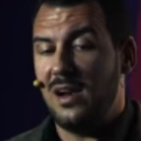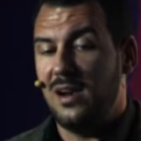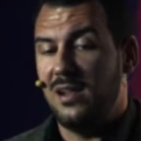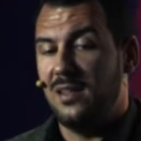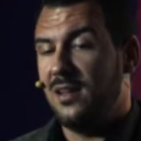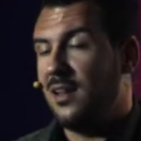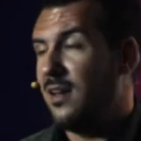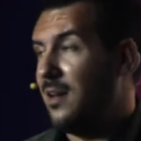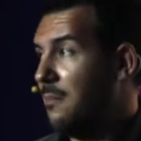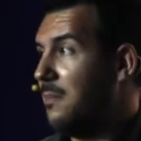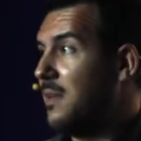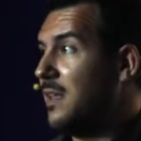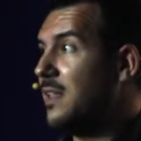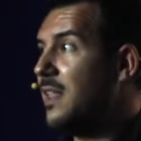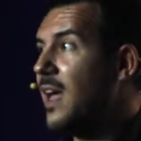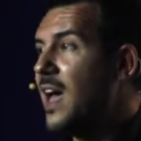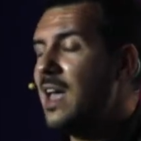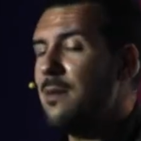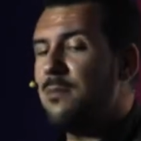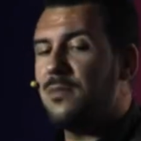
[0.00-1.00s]
well
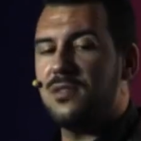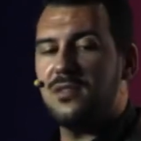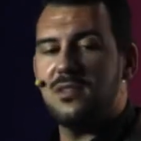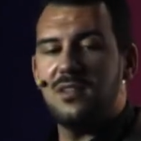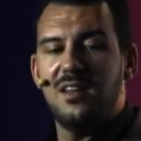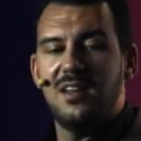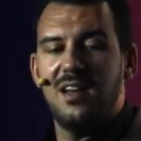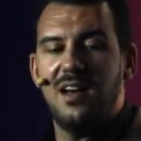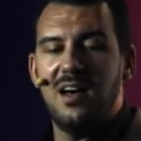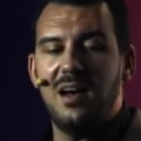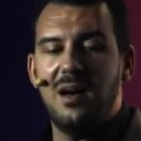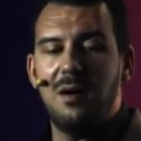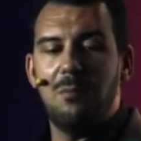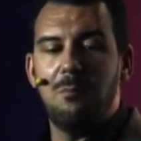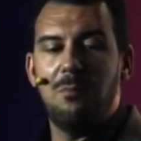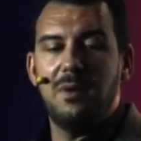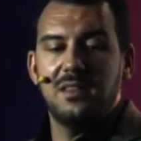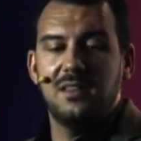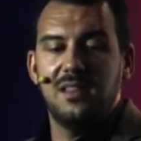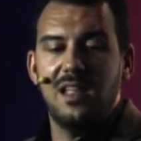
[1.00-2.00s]
many times,
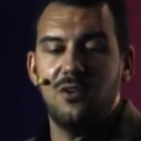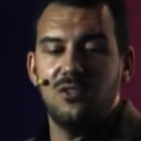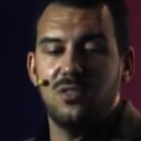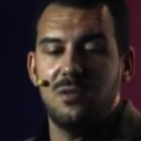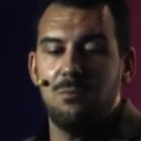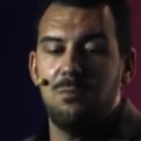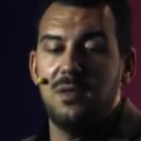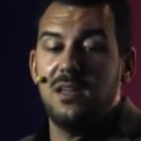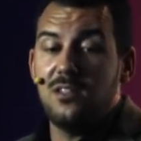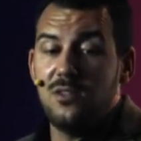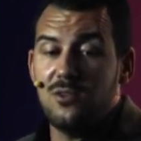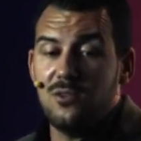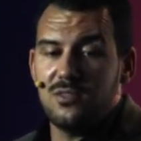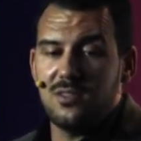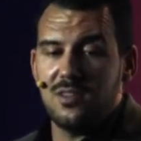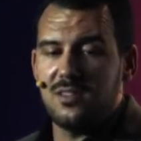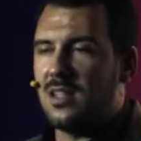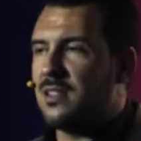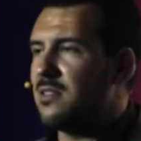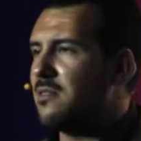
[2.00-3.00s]
but now the big
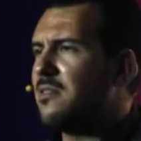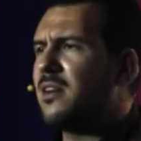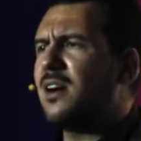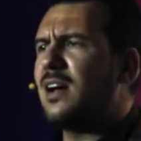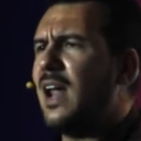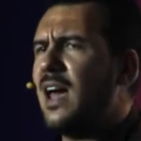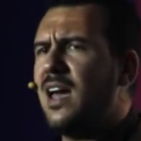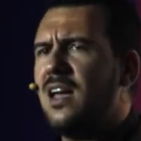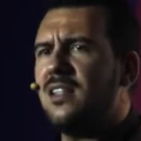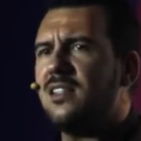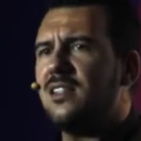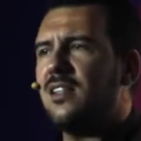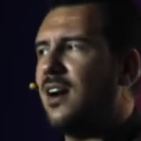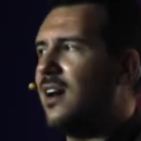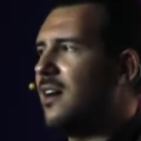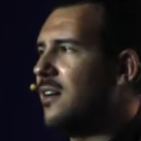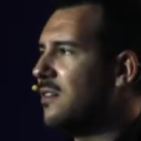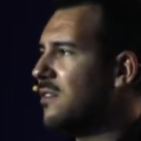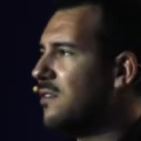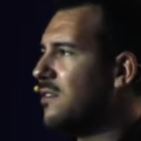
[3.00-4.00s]
news is that clients
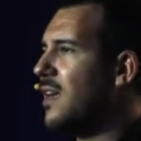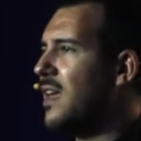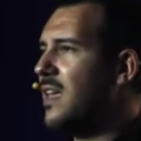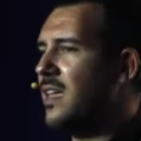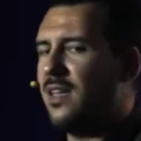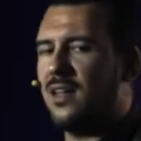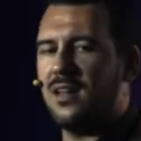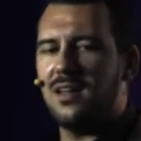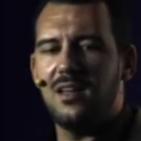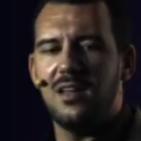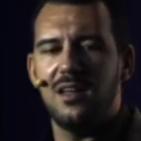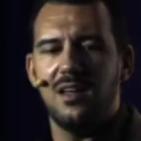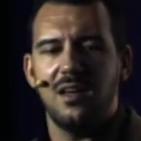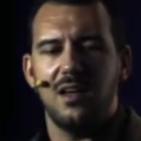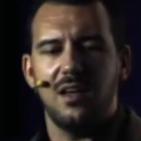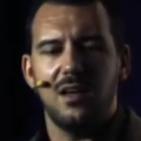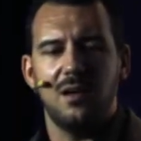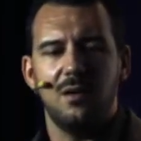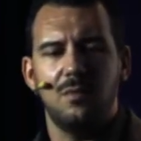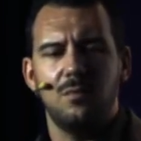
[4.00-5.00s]
are saying,
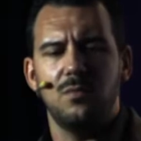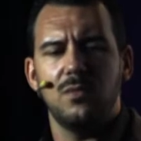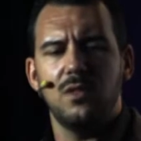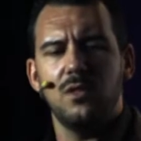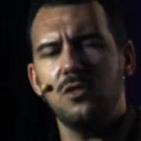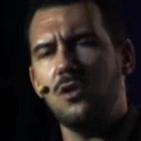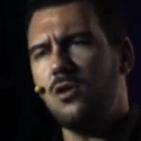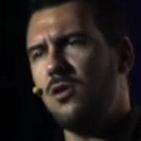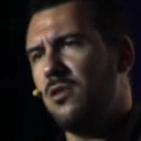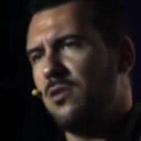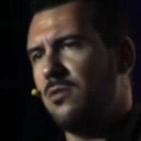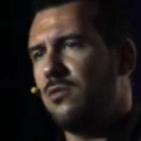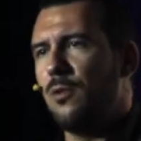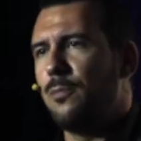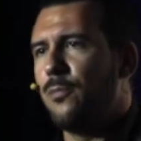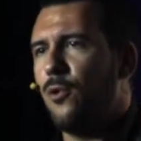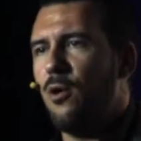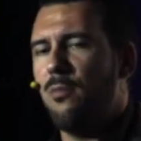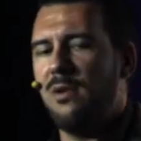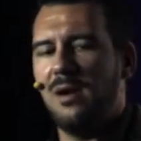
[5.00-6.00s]

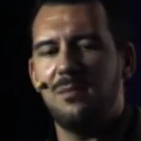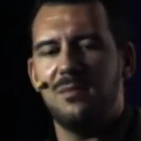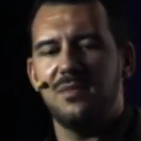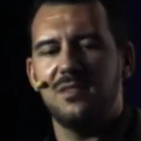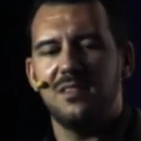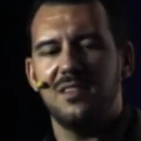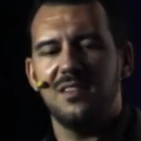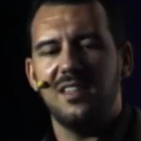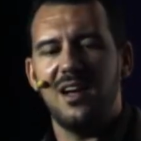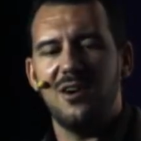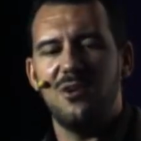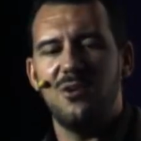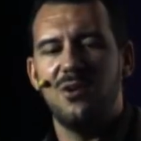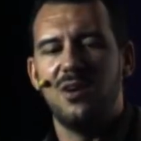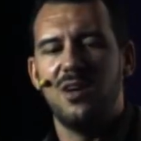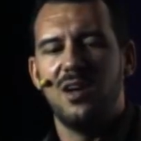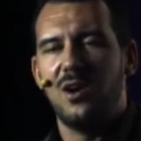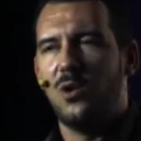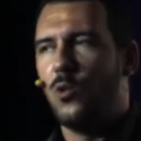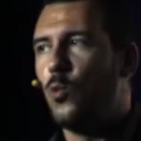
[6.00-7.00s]
no problems.
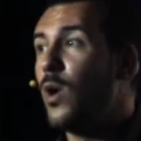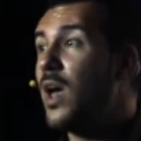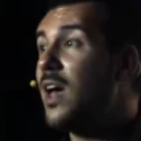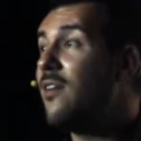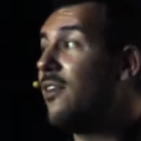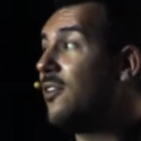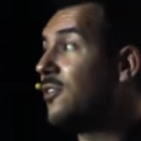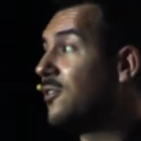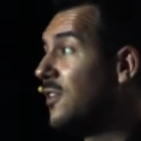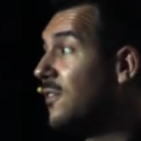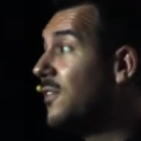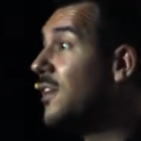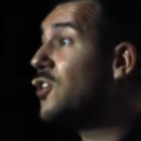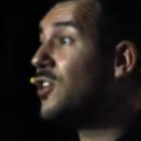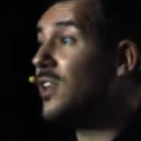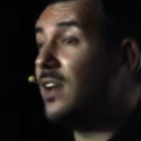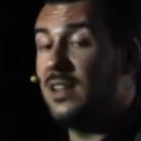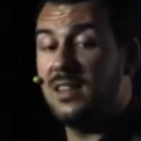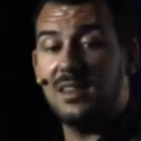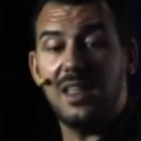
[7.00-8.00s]
Now we have
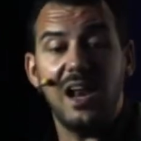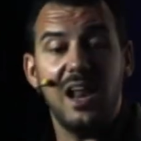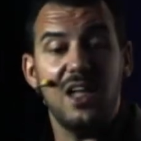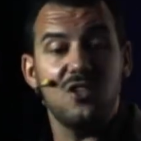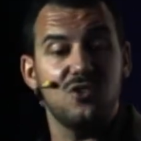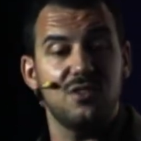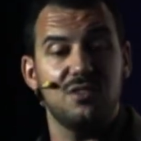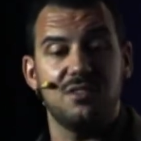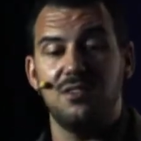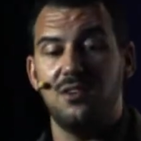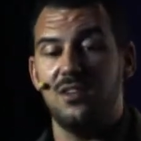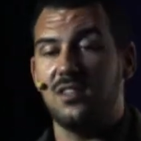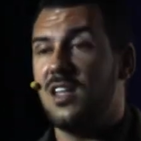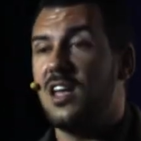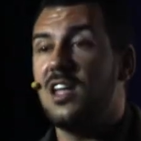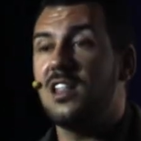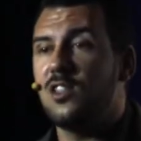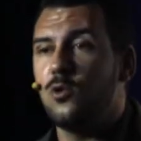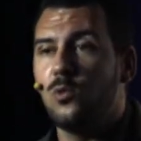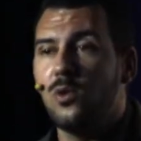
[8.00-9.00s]
artificial intelligence, so
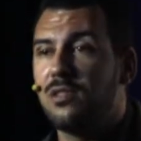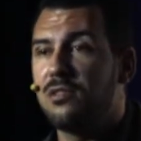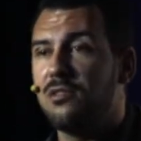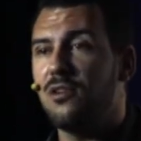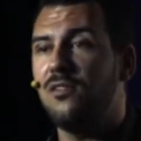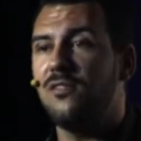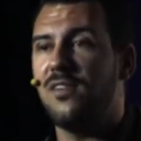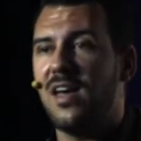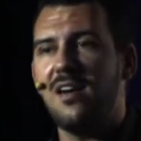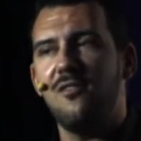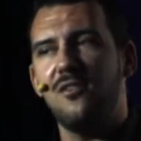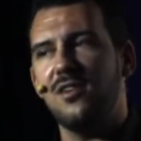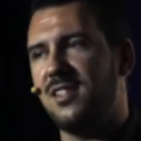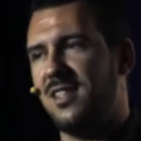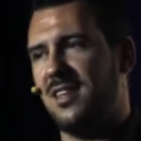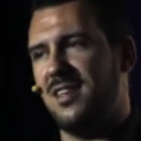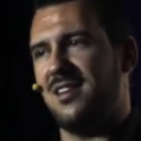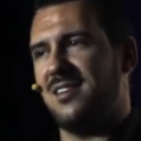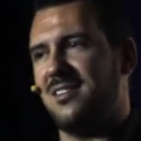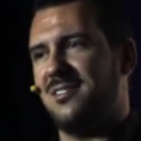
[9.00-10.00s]
it will solve
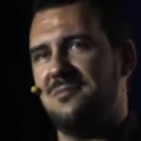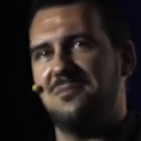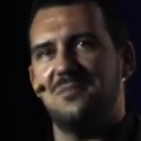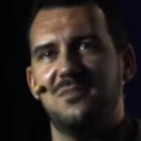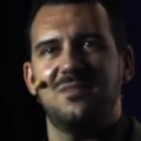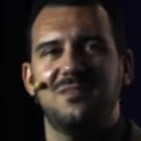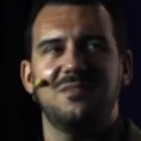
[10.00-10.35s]
everything.